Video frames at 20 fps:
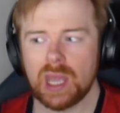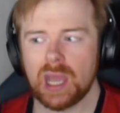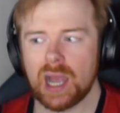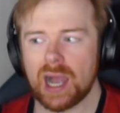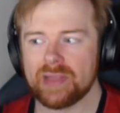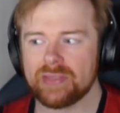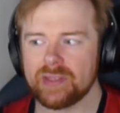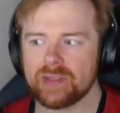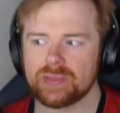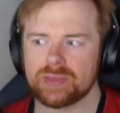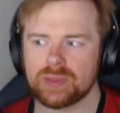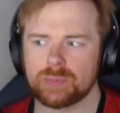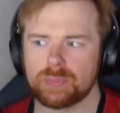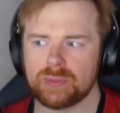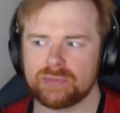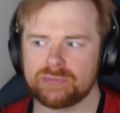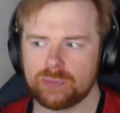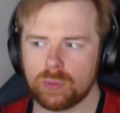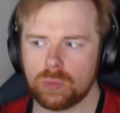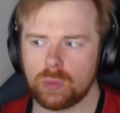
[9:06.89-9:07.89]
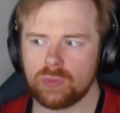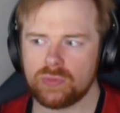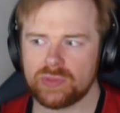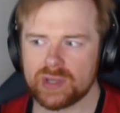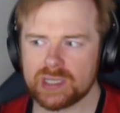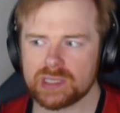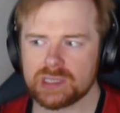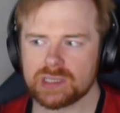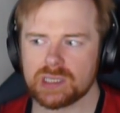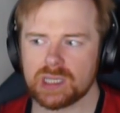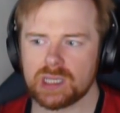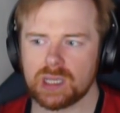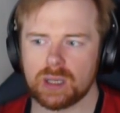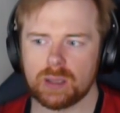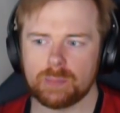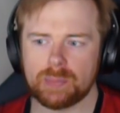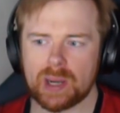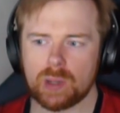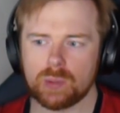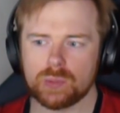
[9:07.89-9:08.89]
I think before this,
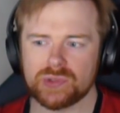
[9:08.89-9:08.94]
about